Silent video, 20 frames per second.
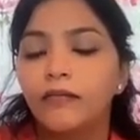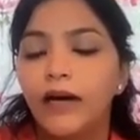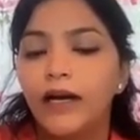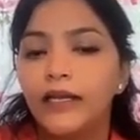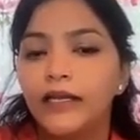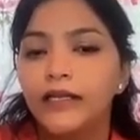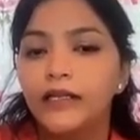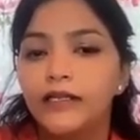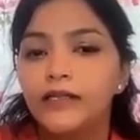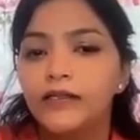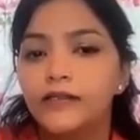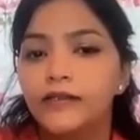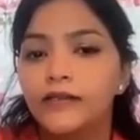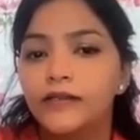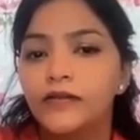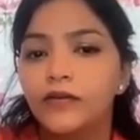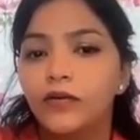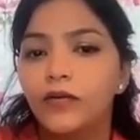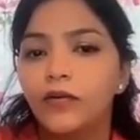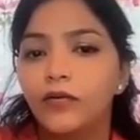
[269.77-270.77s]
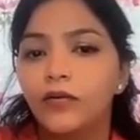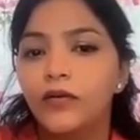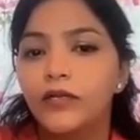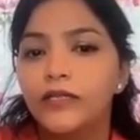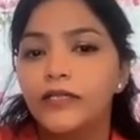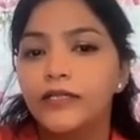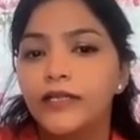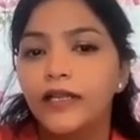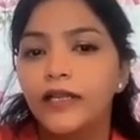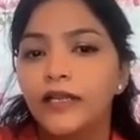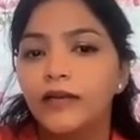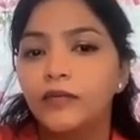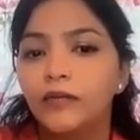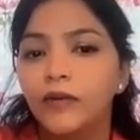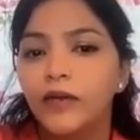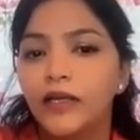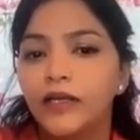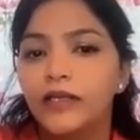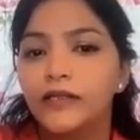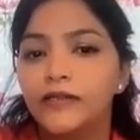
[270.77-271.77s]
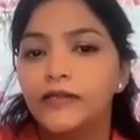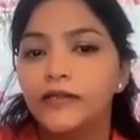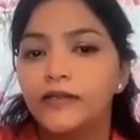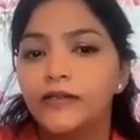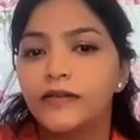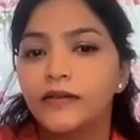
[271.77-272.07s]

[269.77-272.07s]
minus old selling price,